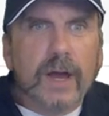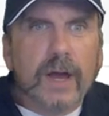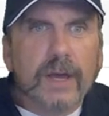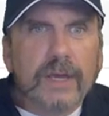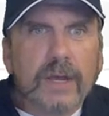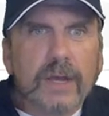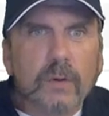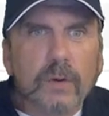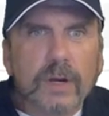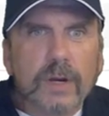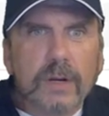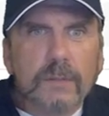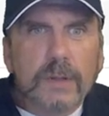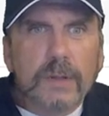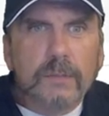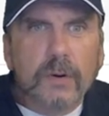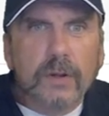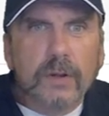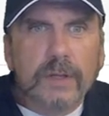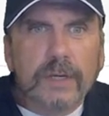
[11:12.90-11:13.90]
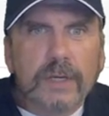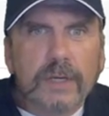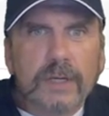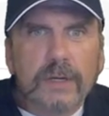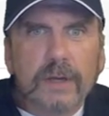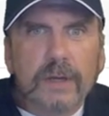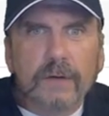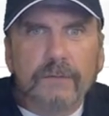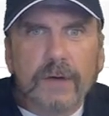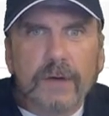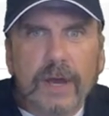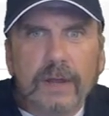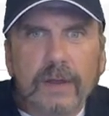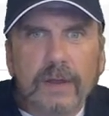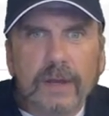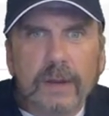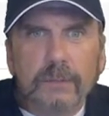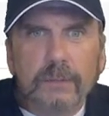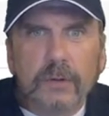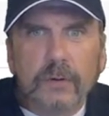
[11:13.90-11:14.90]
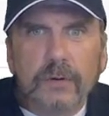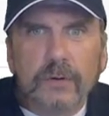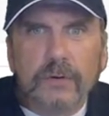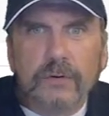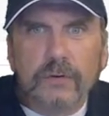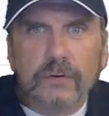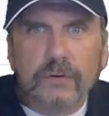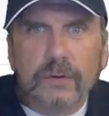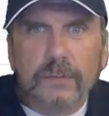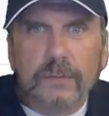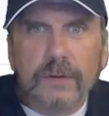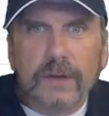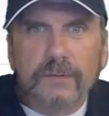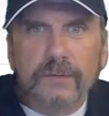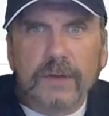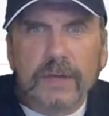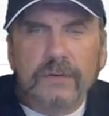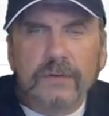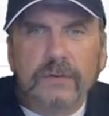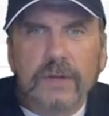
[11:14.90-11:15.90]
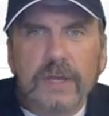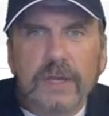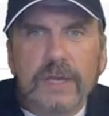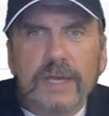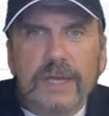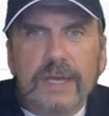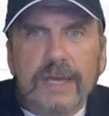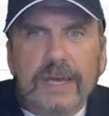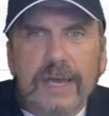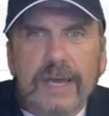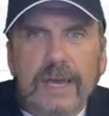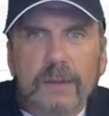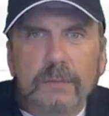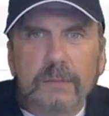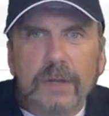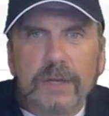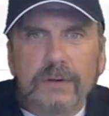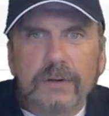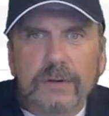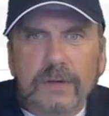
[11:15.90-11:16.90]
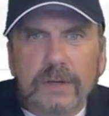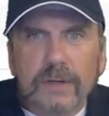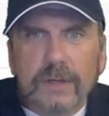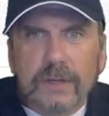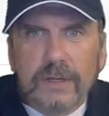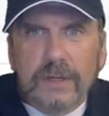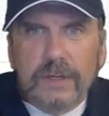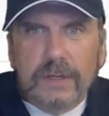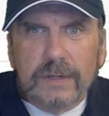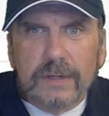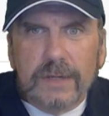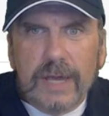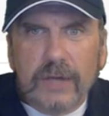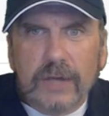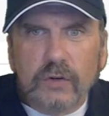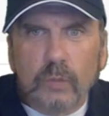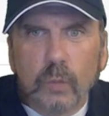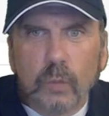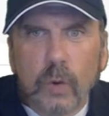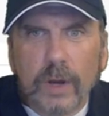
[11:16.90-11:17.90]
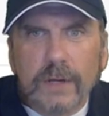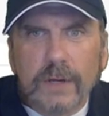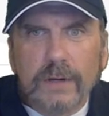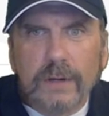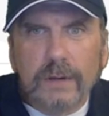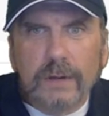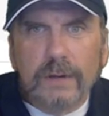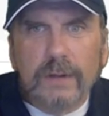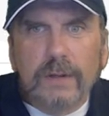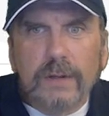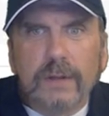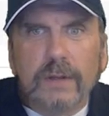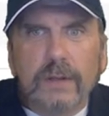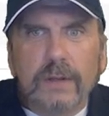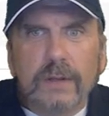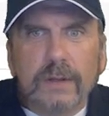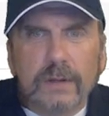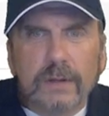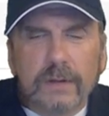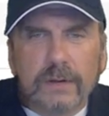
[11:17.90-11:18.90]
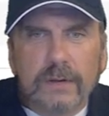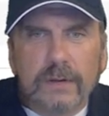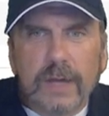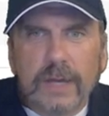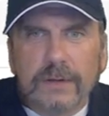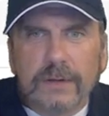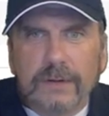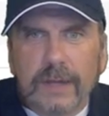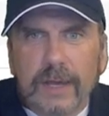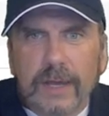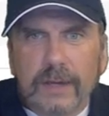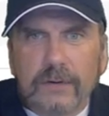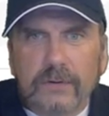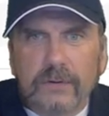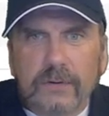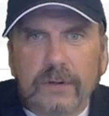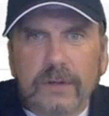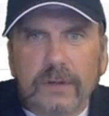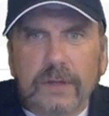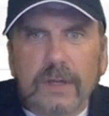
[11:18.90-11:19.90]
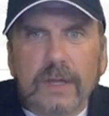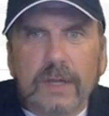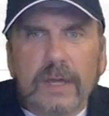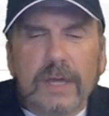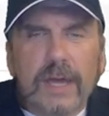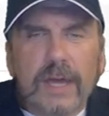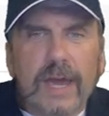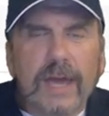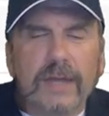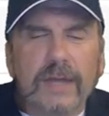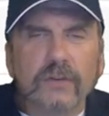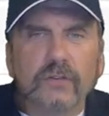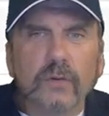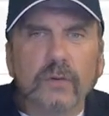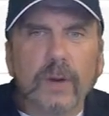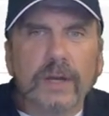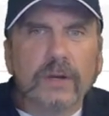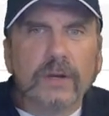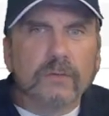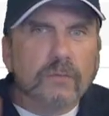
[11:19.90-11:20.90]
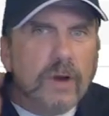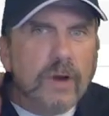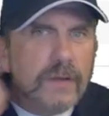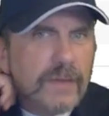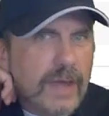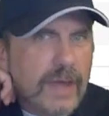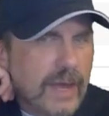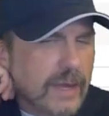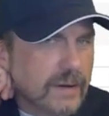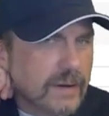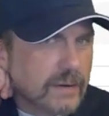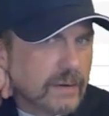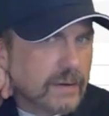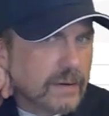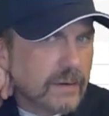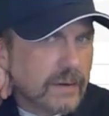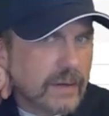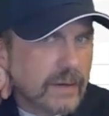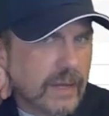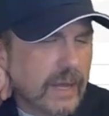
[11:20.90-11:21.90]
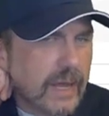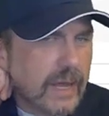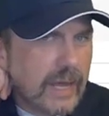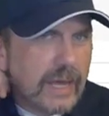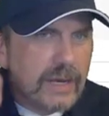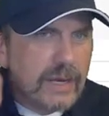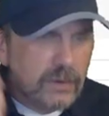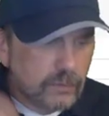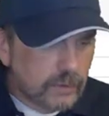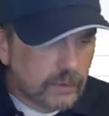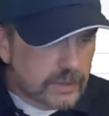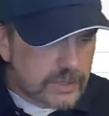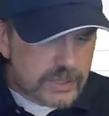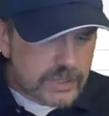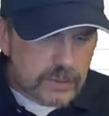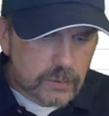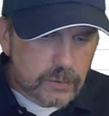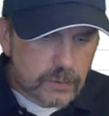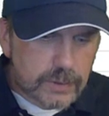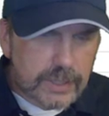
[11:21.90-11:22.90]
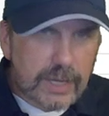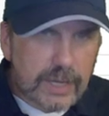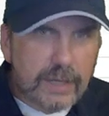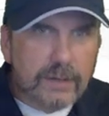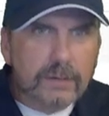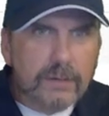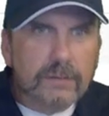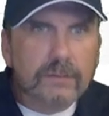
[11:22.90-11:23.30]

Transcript: Here we're going to be pulling in a file I uploaded to dbfs, hamlet-1.txt. And so I can run that, and let's see what we got.